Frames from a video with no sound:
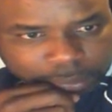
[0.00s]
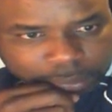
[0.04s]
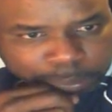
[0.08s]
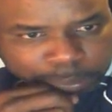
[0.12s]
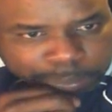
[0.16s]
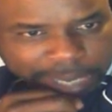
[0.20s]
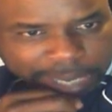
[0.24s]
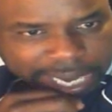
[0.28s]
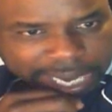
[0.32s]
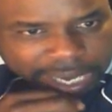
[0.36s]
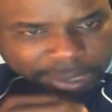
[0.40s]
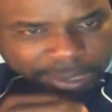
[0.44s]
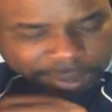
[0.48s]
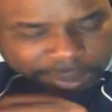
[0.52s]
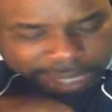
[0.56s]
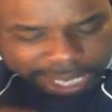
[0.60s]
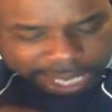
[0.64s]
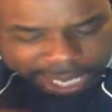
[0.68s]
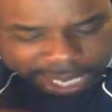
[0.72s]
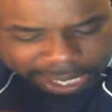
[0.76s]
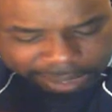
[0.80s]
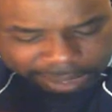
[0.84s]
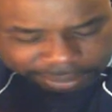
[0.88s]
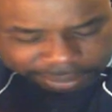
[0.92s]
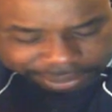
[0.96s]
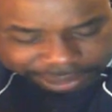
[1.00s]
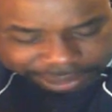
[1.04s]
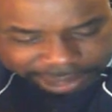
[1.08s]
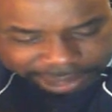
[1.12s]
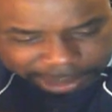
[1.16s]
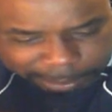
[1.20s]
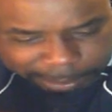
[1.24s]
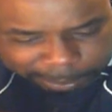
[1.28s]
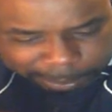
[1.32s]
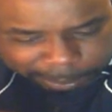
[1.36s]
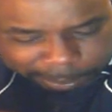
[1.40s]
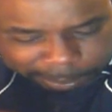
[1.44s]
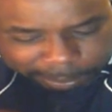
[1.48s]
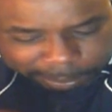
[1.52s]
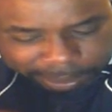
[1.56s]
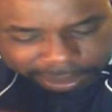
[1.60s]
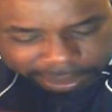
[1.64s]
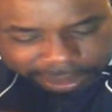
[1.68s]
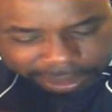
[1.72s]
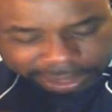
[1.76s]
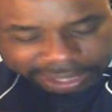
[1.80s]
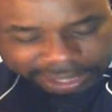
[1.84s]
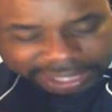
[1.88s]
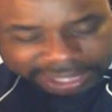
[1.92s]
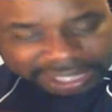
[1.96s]
Paul calls him
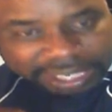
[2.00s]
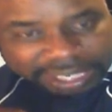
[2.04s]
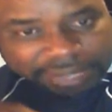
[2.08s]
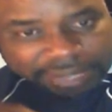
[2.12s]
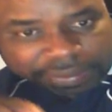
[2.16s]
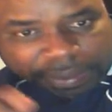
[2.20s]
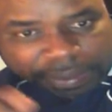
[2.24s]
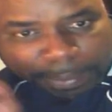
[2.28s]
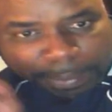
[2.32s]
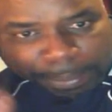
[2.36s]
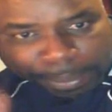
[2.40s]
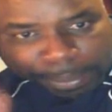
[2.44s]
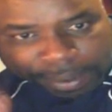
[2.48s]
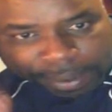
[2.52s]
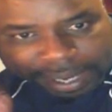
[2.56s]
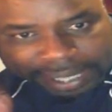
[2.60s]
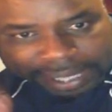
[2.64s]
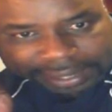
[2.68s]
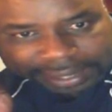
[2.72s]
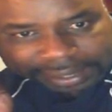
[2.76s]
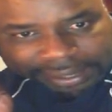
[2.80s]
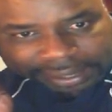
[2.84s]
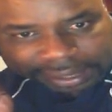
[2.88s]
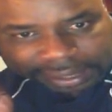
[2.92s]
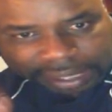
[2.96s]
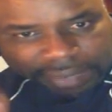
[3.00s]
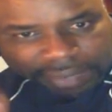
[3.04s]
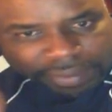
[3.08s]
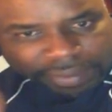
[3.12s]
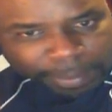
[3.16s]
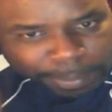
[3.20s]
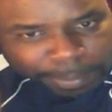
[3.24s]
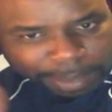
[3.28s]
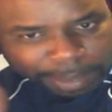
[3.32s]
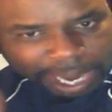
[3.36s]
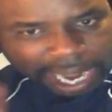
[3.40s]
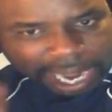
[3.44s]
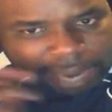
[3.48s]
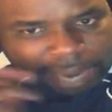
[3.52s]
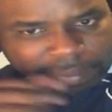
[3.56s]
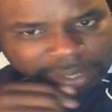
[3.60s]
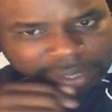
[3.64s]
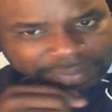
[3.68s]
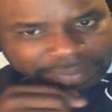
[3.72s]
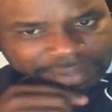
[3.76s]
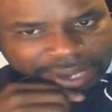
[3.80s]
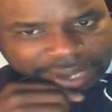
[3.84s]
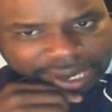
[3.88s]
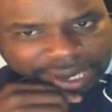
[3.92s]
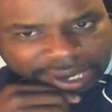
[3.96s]
the prince of the power
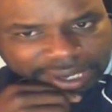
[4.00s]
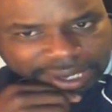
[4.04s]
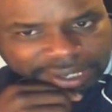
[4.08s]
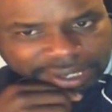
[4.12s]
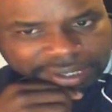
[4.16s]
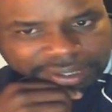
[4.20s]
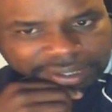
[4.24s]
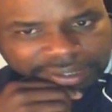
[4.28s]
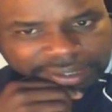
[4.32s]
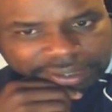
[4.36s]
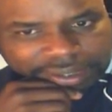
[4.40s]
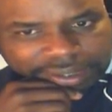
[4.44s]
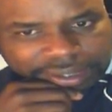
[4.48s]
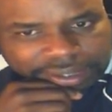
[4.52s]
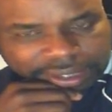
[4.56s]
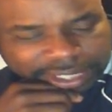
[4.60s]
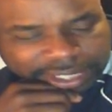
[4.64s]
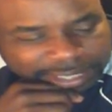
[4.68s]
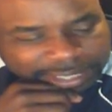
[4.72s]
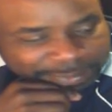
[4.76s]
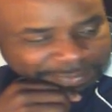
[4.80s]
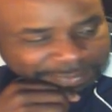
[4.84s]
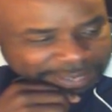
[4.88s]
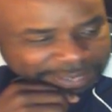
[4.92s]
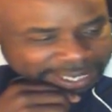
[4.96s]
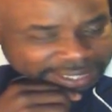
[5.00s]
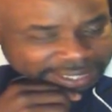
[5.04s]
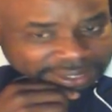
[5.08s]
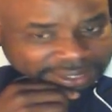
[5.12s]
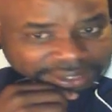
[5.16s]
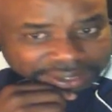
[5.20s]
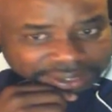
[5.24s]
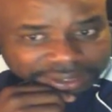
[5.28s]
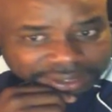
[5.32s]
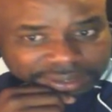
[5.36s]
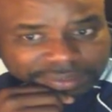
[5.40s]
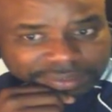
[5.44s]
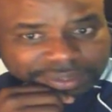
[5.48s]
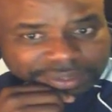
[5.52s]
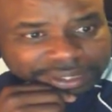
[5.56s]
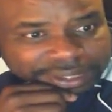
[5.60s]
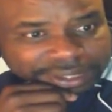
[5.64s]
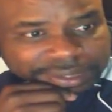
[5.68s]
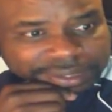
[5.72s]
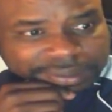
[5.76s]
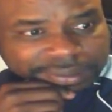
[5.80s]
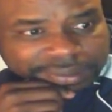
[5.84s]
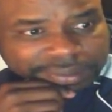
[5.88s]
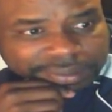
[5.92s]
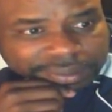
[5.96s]
of the earth. Ephesians 2 and
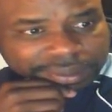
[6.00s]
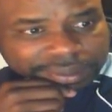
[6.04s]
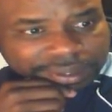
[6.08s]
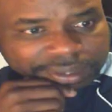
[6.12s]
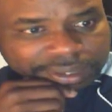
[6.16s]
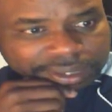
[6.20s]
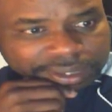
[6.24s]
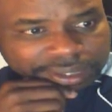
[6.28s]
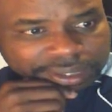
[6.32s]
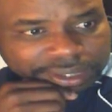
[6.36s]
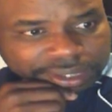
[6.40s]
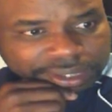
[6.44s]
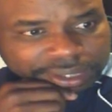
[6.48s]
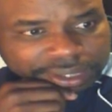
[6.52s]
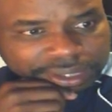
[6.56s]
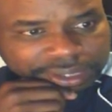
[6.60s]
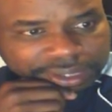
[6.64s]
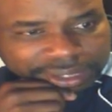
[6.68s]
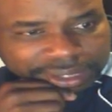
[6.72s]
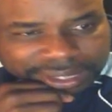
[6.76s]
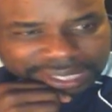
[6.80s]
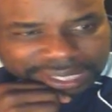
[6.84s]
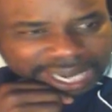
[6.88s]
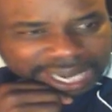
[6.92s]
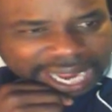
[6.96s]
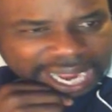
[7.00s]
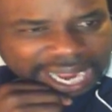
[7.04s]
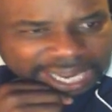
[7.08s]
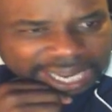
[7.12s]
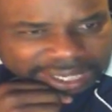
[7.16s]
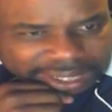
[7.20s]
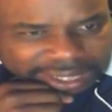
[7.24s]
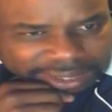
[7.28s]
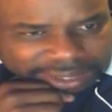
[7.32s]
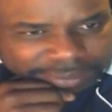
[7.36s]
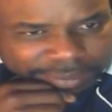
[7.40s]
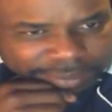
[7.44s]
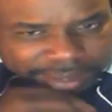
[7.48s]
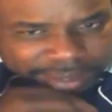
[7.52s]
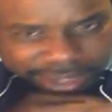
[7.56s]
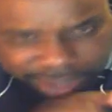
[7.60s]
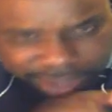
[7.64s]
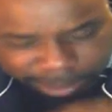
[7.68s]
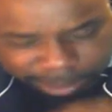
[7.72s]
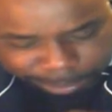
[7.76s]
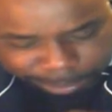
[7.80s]
2. The God of this world, the